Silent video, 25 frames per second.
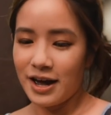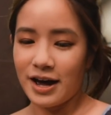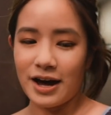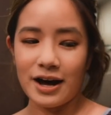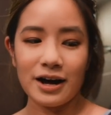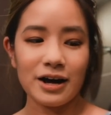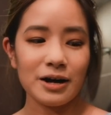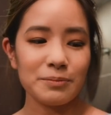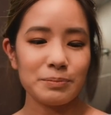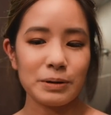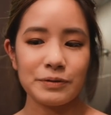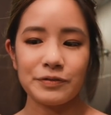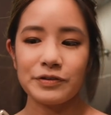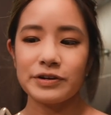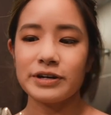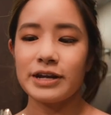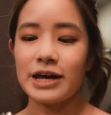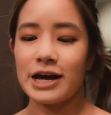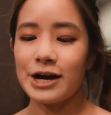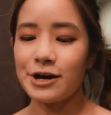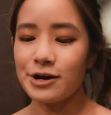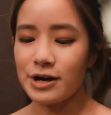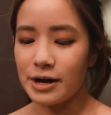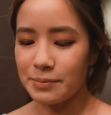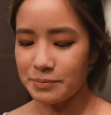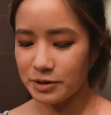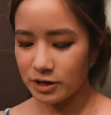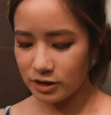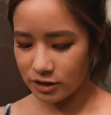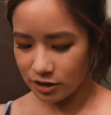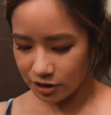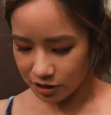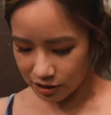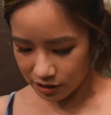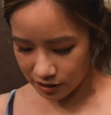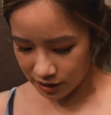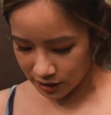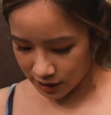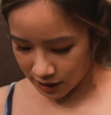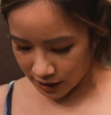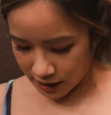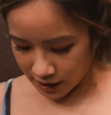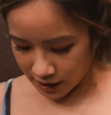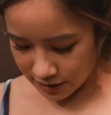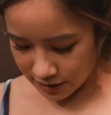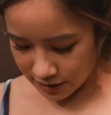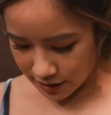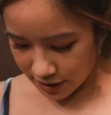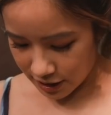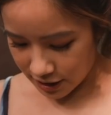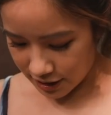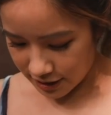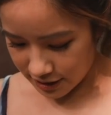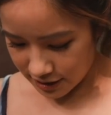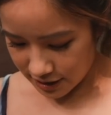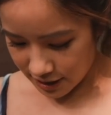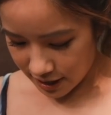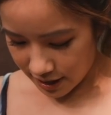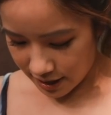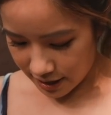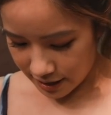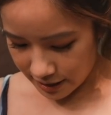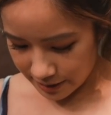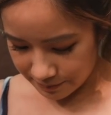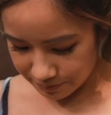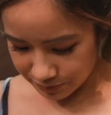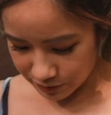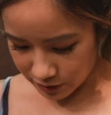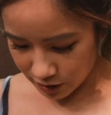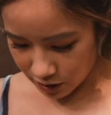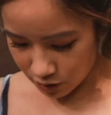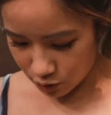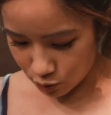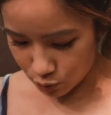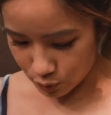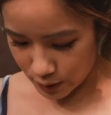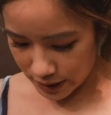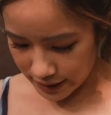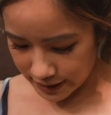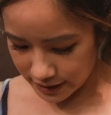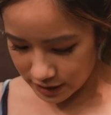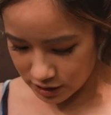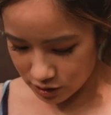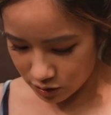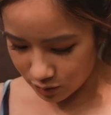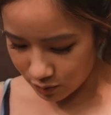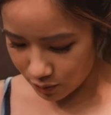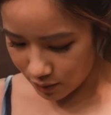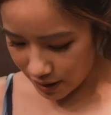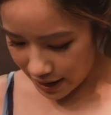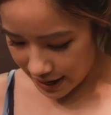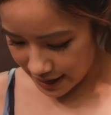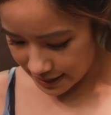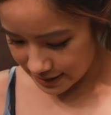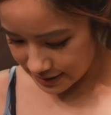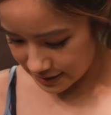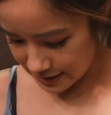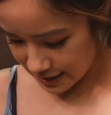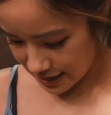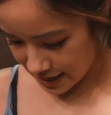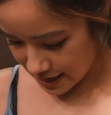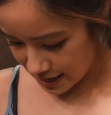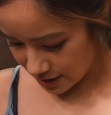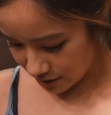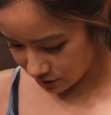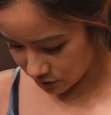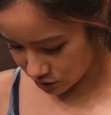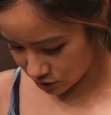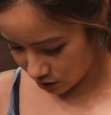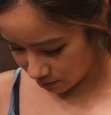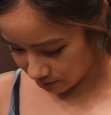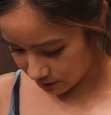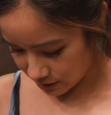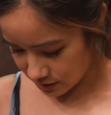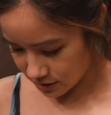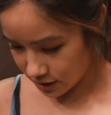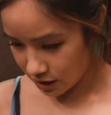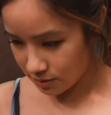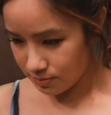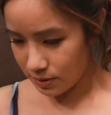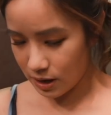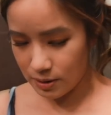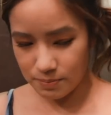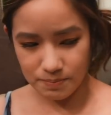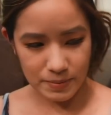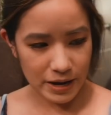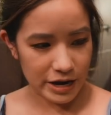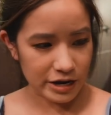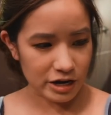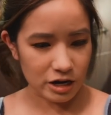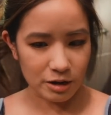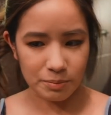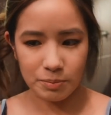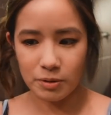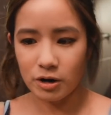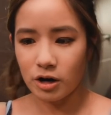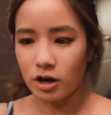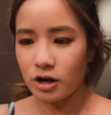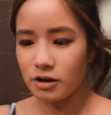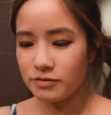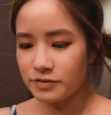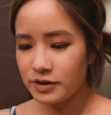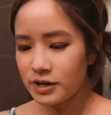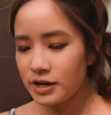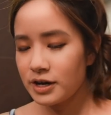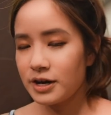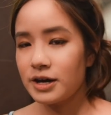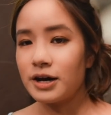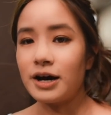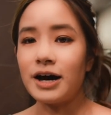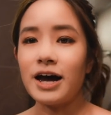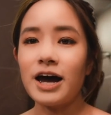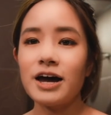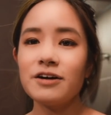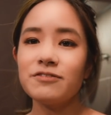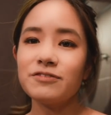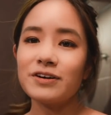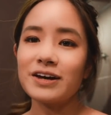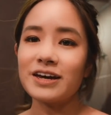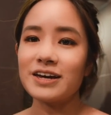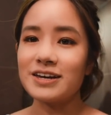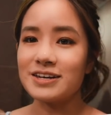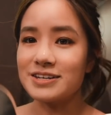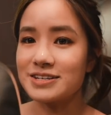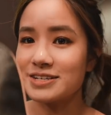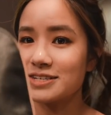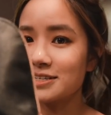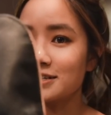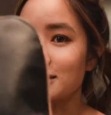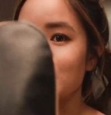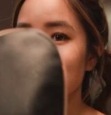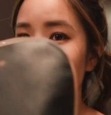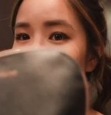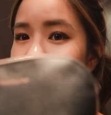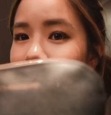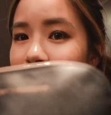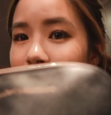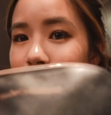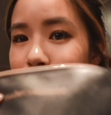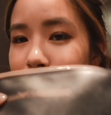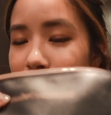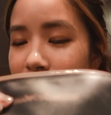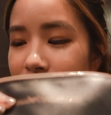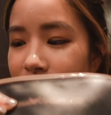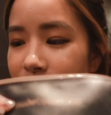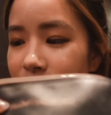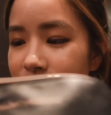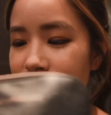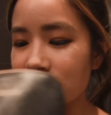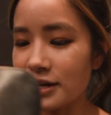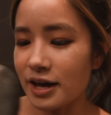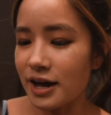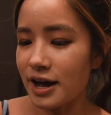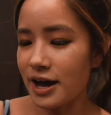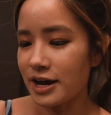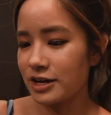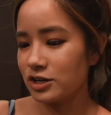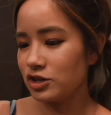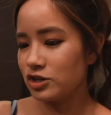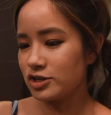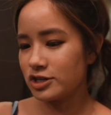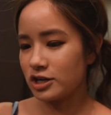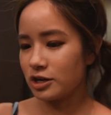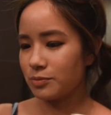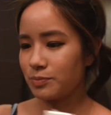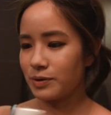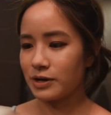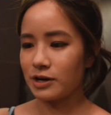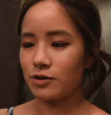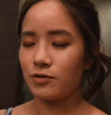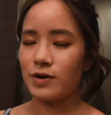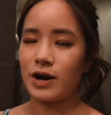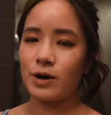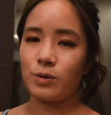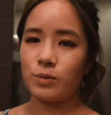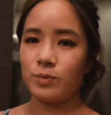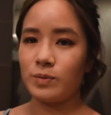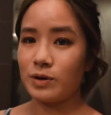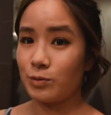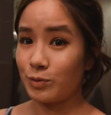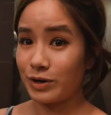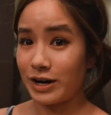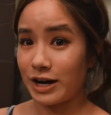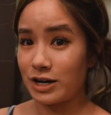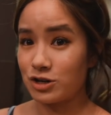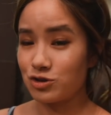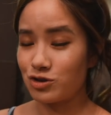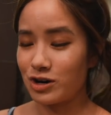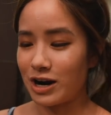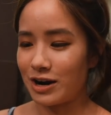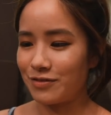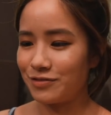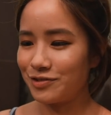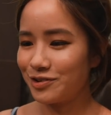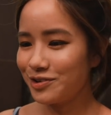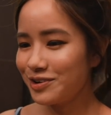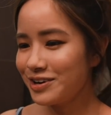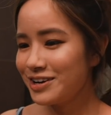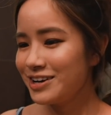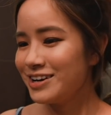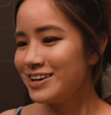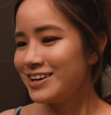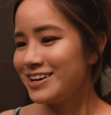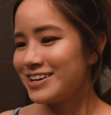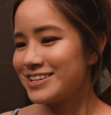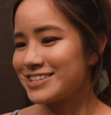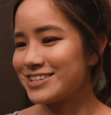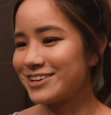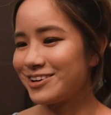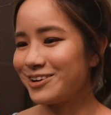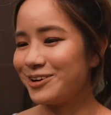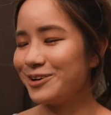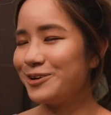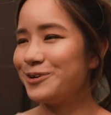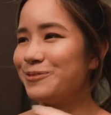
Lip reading: But for now, I'm gonna get ready to wind down. So I'm gonna take my makeup off. I have a skincare bag that I usually bring around with me when I travel. So